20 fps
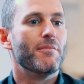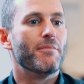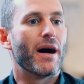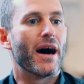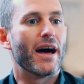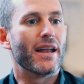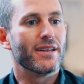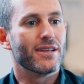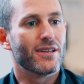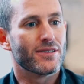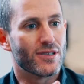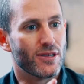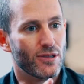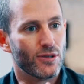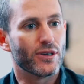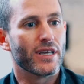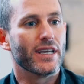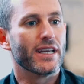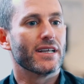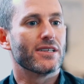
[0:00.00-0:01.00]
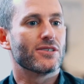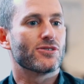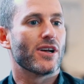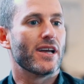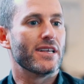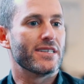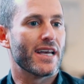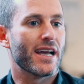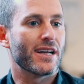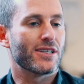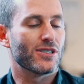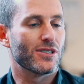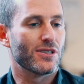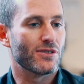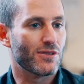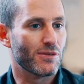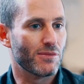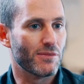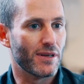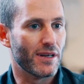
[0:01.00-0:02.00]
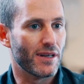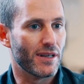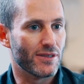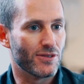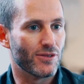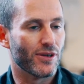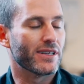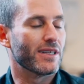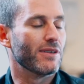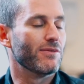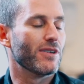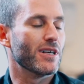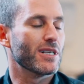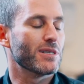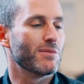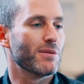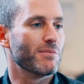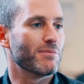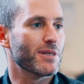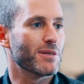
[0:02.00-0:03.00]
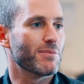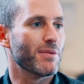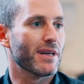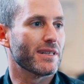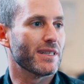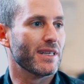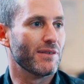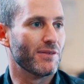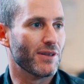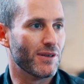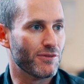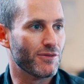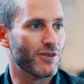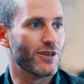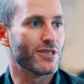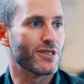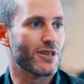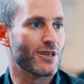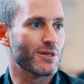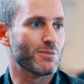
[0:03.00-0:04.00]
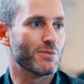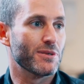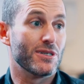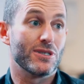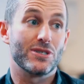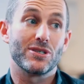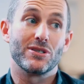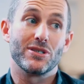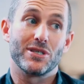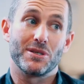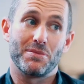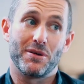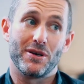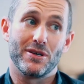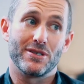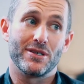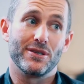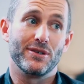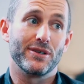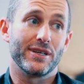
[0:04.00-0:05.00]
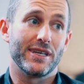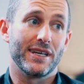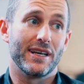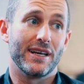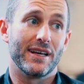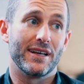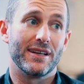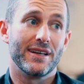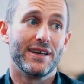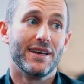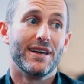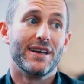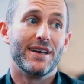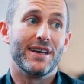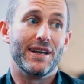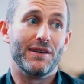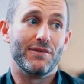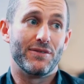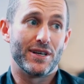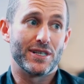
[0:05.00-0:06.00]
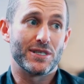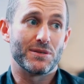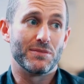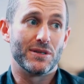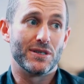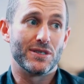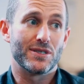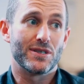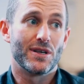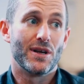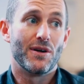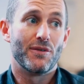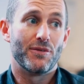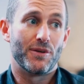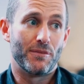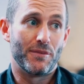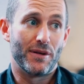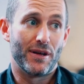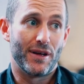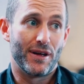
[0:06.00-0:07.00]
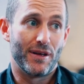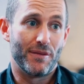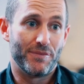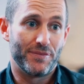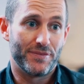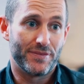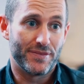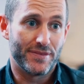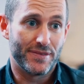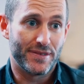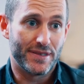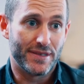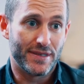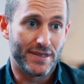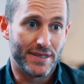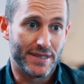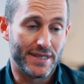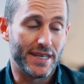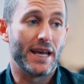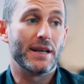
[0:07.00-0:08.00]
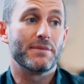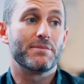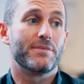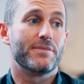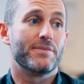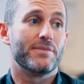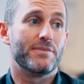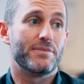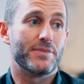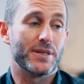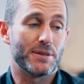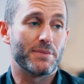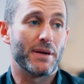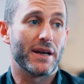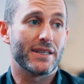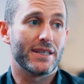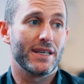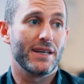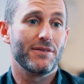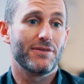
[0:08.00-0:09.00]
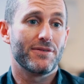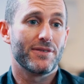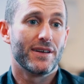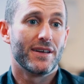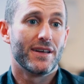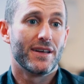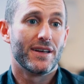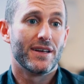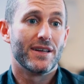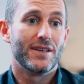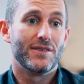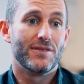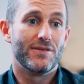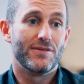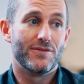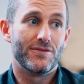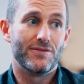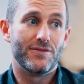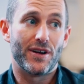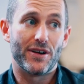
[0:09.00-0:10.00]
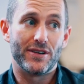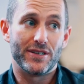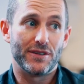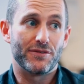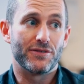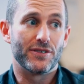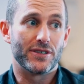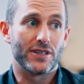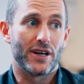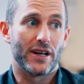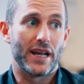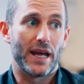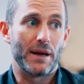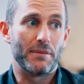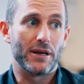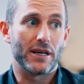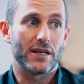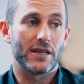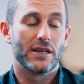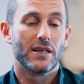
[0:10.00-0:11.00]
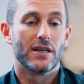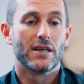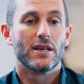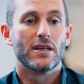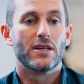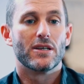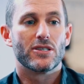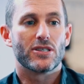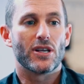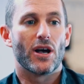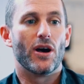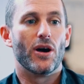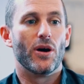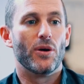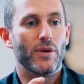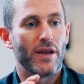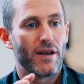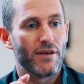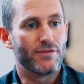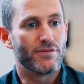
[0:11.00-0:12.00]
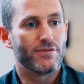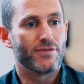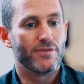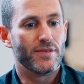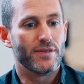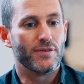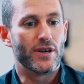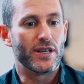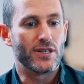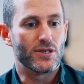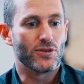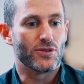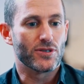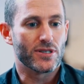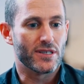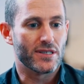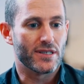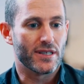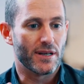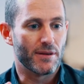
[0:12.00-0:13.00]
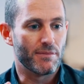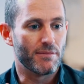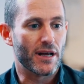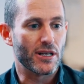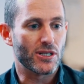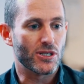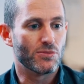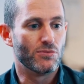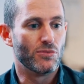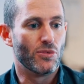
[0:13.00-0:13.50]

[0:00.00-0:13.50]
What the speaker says: but looking at transactions from a direct investment perspective and a first loss position as opposed to looking at investments from a debt perspective, very different dynamic. So we have resources that are much